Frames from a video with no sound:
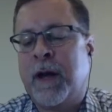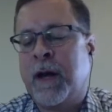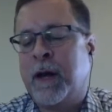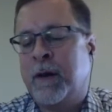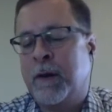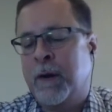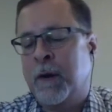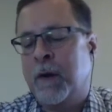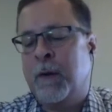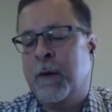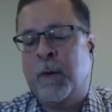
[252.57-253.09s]
I
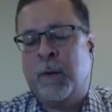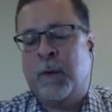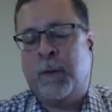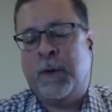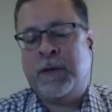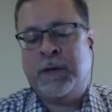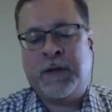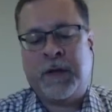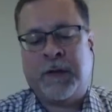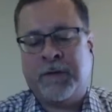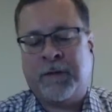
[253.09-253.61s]
know
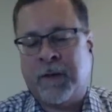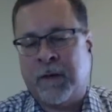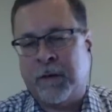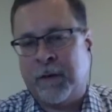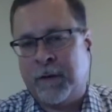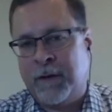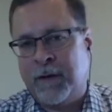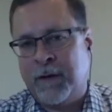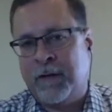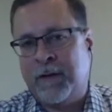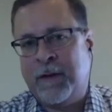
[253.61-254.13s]
what Jeff
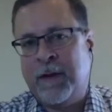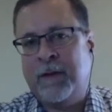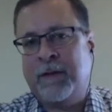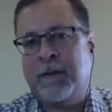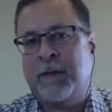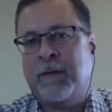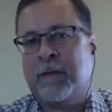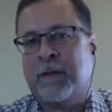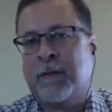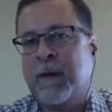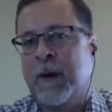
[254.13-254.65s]
Sutherland says
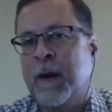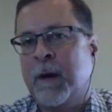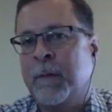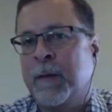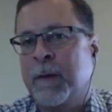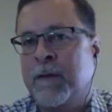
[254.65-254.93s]
in Scrum,